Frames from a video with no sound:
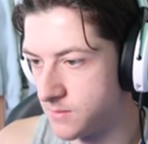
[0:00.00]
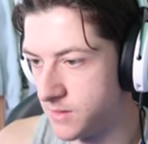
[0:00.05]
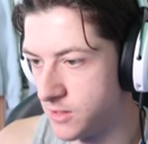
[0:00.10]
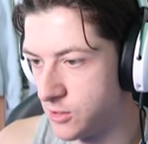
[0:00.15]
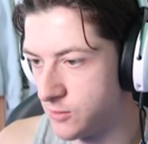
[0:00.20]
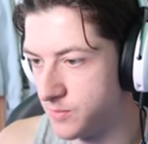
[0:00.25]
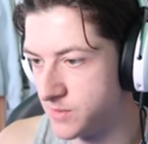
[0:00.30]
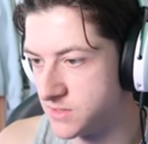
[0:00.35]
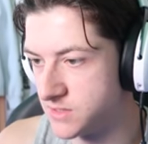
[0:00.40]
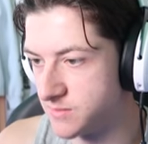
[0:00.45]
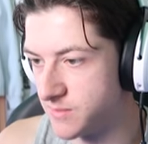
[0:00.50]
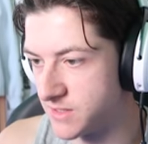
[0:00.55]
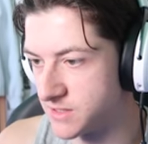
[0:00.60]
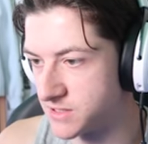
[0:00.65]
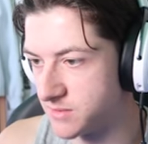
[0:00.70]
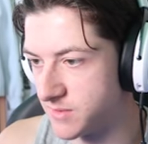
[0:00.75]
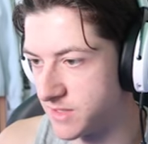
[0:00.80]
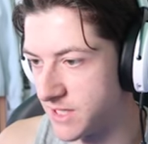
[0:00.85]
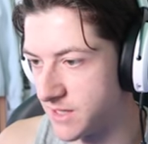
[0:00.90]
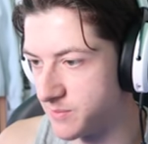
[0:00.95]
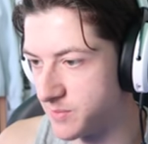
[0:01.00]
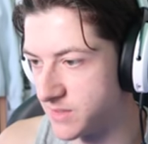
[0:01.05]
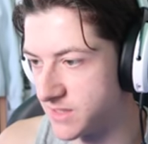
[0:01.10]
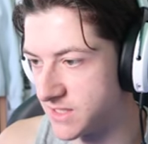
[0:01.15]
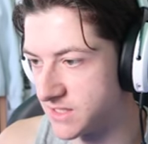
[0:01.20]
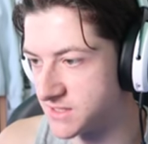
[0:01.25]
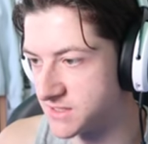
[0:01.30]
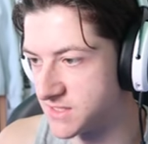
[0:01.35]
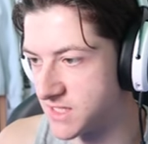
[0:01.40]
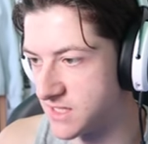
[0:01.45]
Hoping to make something happen.
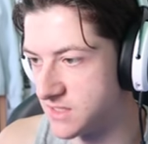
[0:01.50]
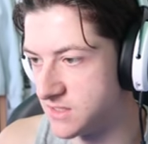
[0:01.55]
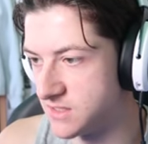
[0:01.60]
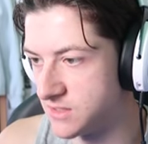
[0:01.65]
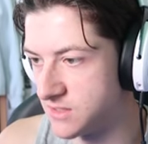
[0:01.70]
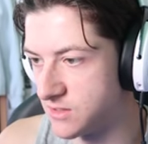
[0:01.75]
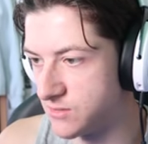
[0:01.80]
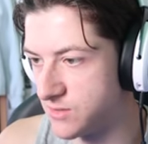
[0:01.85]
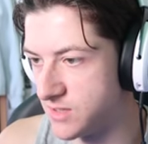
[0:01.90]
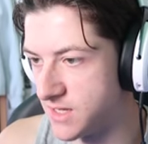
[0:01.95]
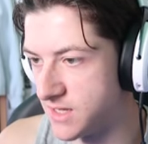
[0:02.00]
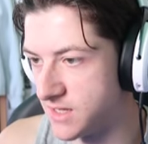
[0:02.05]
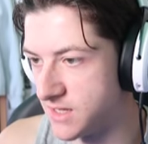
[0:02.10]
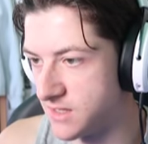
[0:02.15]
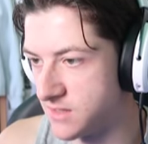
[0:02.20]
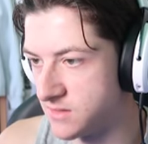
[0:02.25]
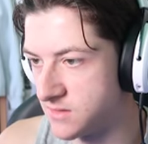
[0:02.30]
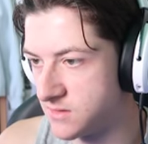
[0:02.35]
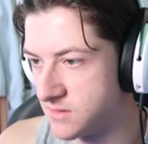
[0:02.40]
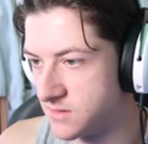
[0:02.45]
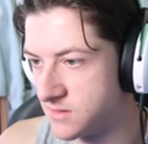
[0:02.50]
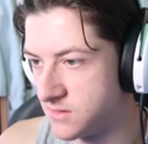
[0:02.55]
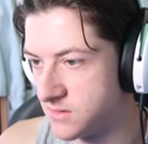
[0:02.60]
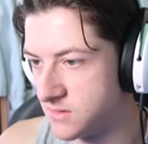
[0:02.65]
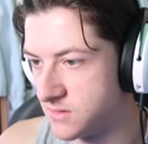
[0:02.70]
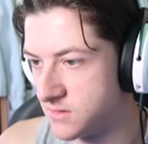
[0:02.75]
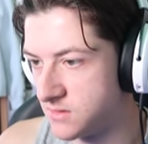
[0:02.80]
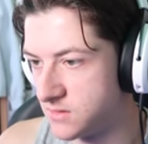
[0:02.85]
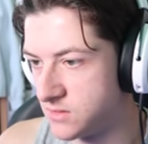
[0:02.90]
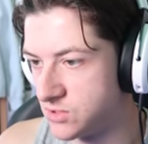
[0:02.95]
Castagna. Oh, Nene.
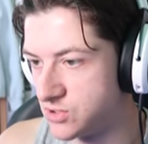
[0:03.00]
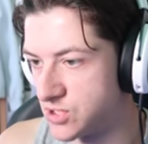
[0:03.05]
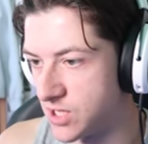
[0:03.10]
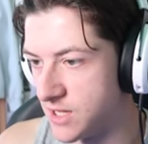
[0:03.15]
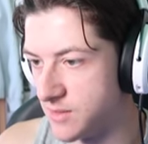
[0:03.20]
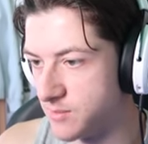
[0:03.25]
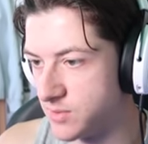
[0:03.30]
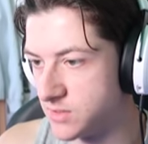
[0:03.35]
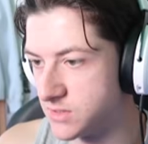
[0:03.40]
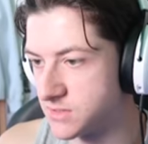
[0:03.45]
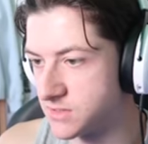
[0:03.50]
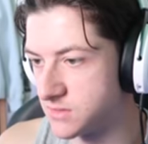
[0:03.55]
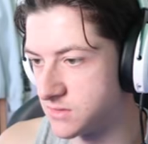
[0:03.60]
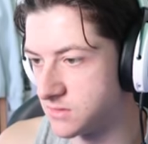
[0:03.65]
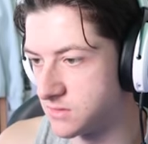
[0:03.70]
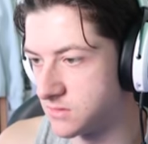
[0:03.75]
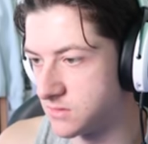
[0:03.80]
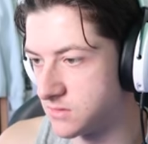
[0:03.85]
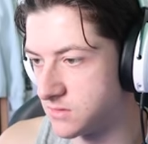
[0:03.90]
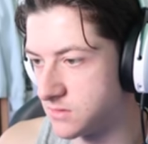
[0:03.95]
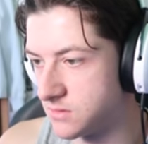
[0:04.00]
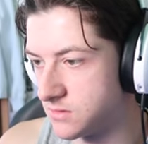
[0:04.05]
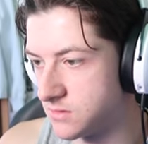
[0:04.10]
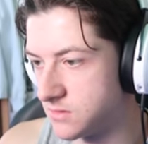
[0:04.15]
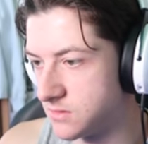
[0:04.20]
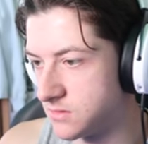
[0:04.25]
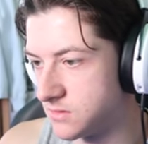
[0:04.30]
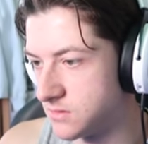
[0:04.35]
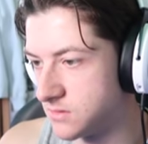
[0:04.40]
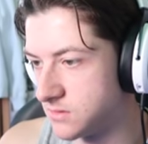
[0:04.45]
Chambers.
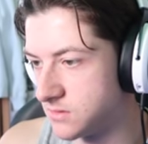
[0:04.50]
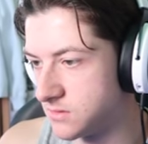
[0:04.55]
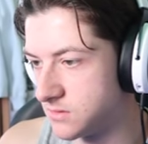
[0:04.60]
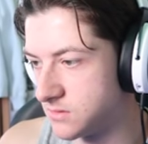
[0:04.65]
Oh.